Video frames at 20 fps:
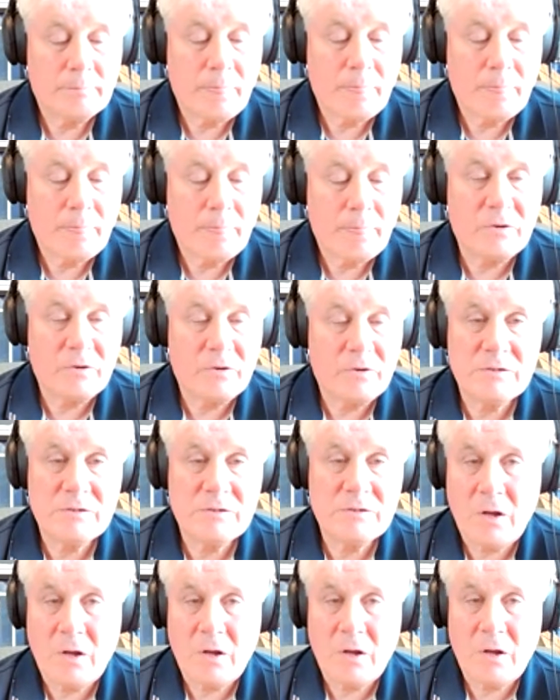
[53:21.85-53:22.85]
for the
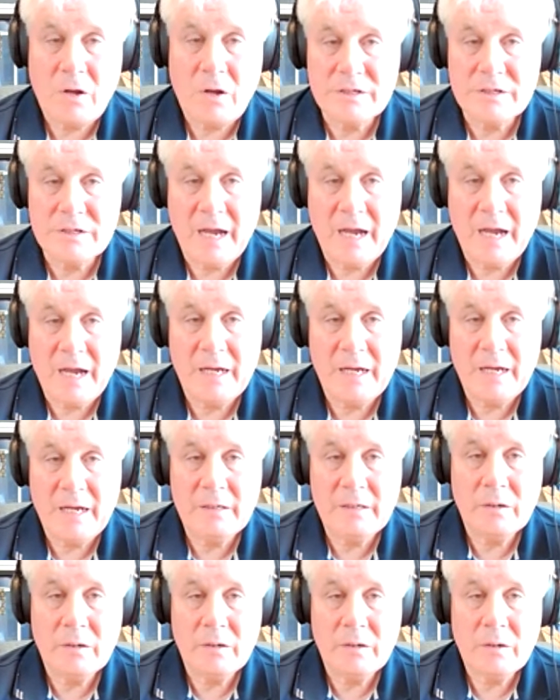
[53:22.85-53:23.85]
English. It
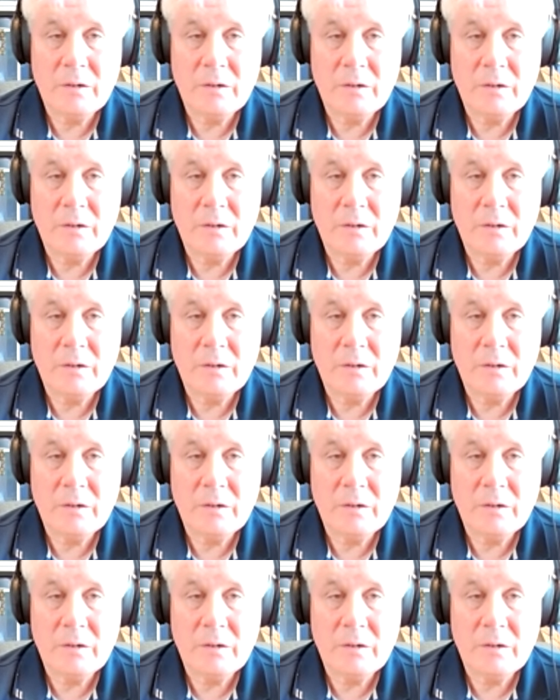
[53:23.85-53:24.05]
was going to